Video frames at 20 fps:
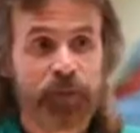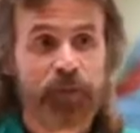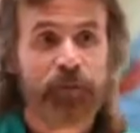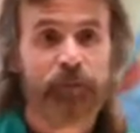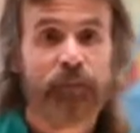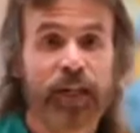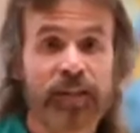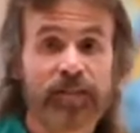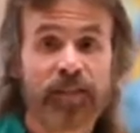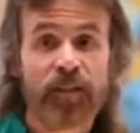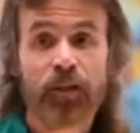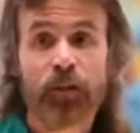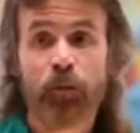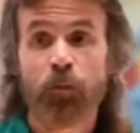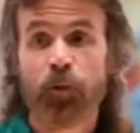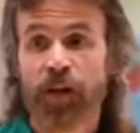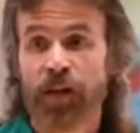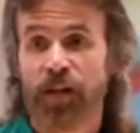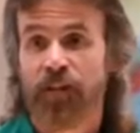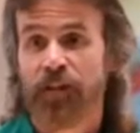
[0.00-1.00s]
but I tell you
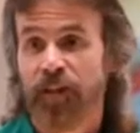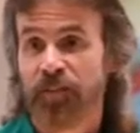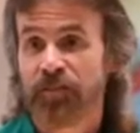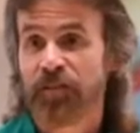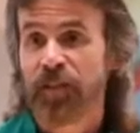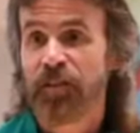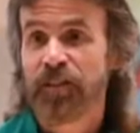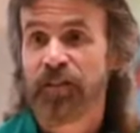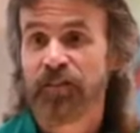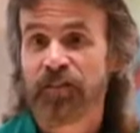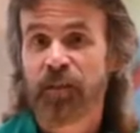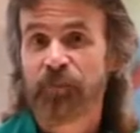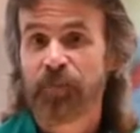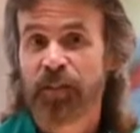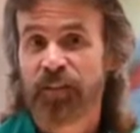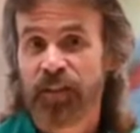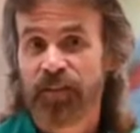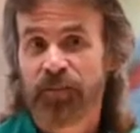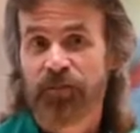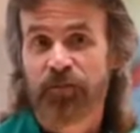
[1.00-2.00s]
what, I'll tell you something
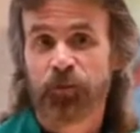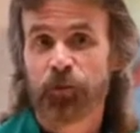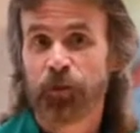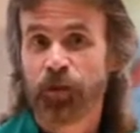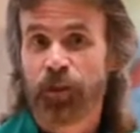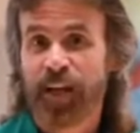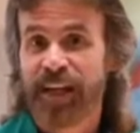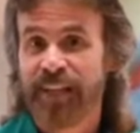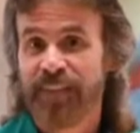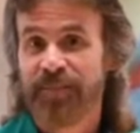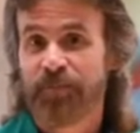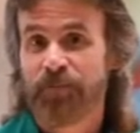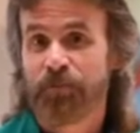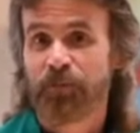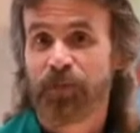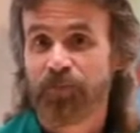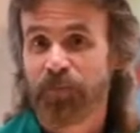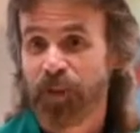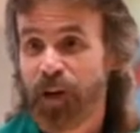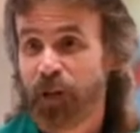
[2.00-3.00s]
that the tour guides
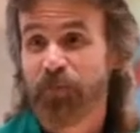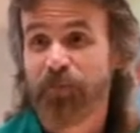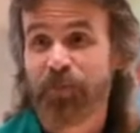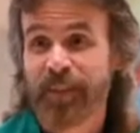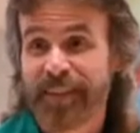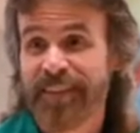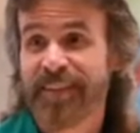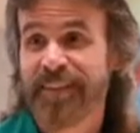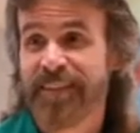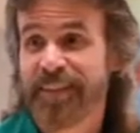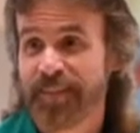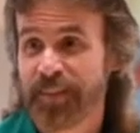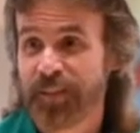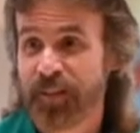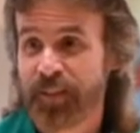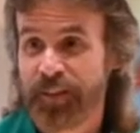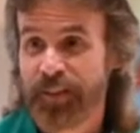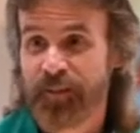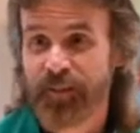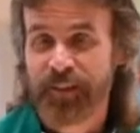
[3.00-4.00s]
probably didn't tell
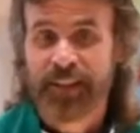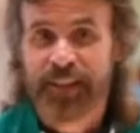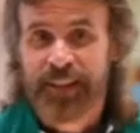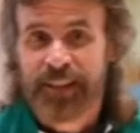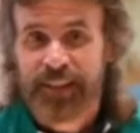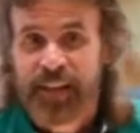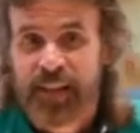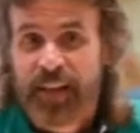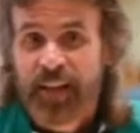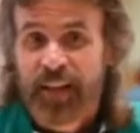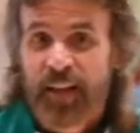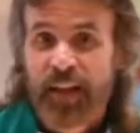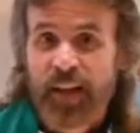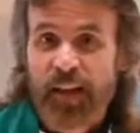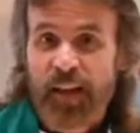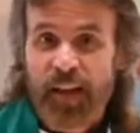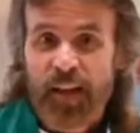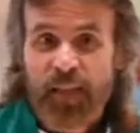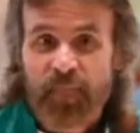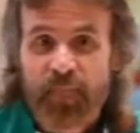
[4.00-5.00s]
you.
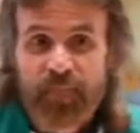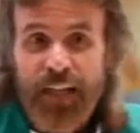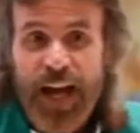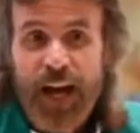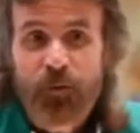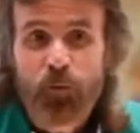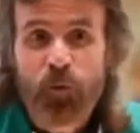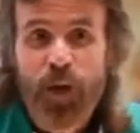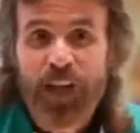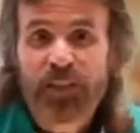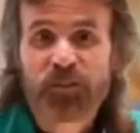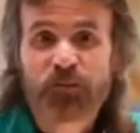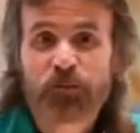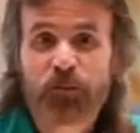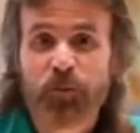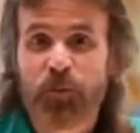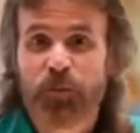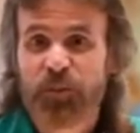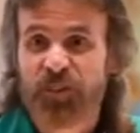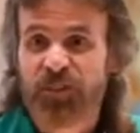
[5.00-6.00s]
That
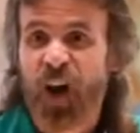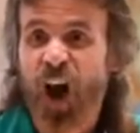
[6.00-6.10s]
restroom is